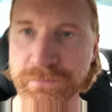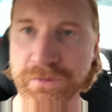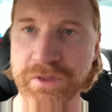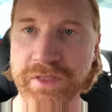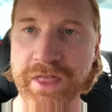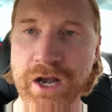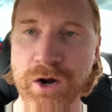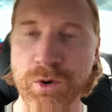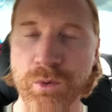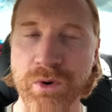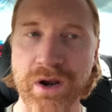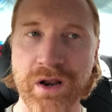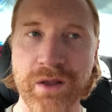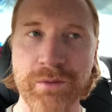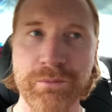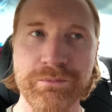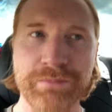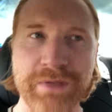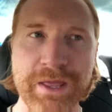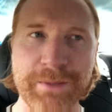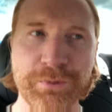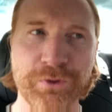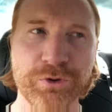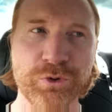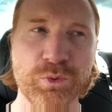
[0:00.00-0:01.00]
They don't want
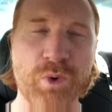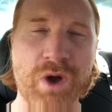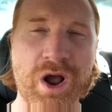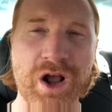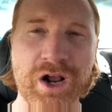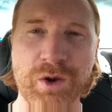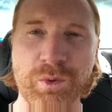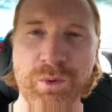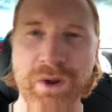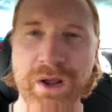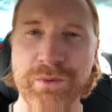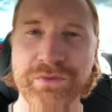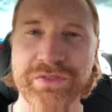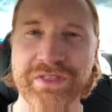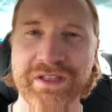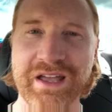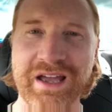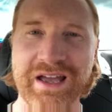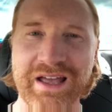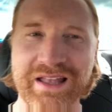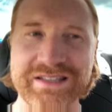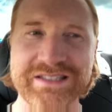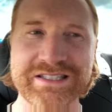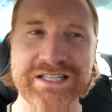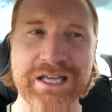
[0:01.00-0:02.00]
people to walk away with the
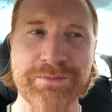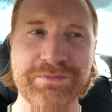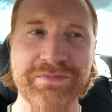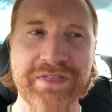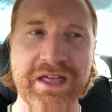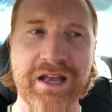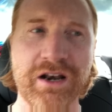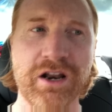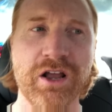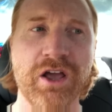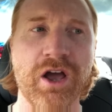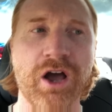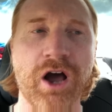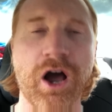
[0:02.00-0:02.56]
concept that,